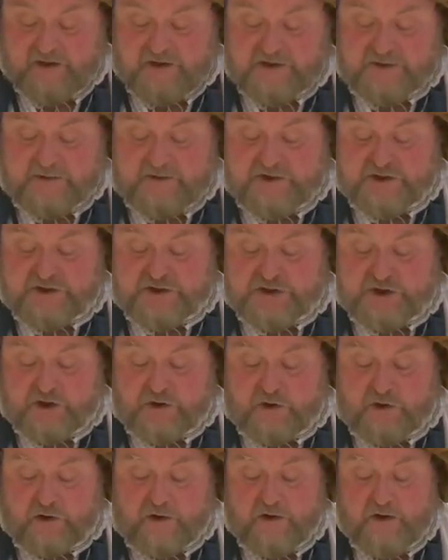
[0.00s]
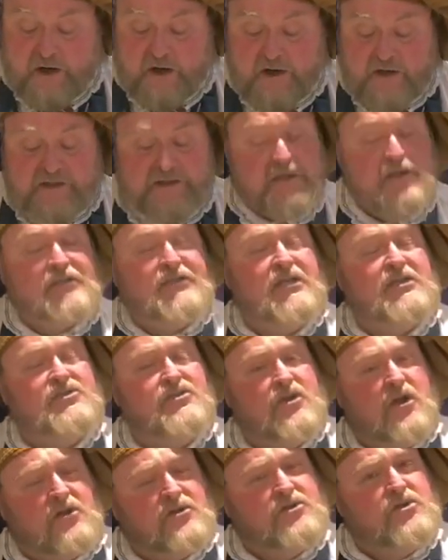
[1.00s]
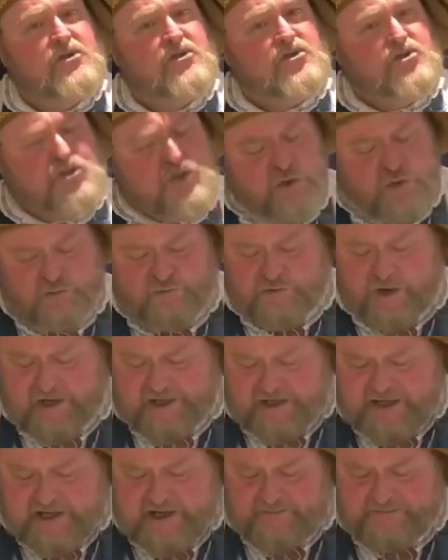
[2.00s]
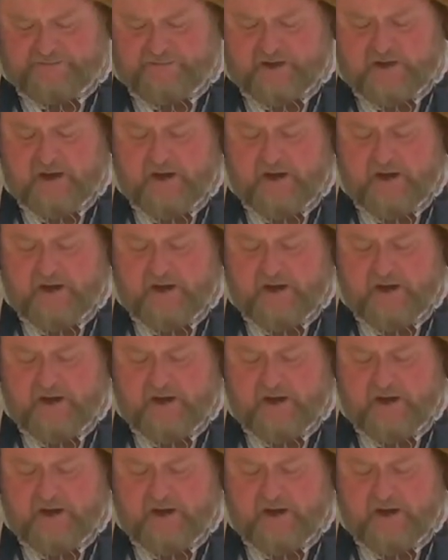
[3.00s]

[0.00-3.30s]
to ensure that it is not too runny,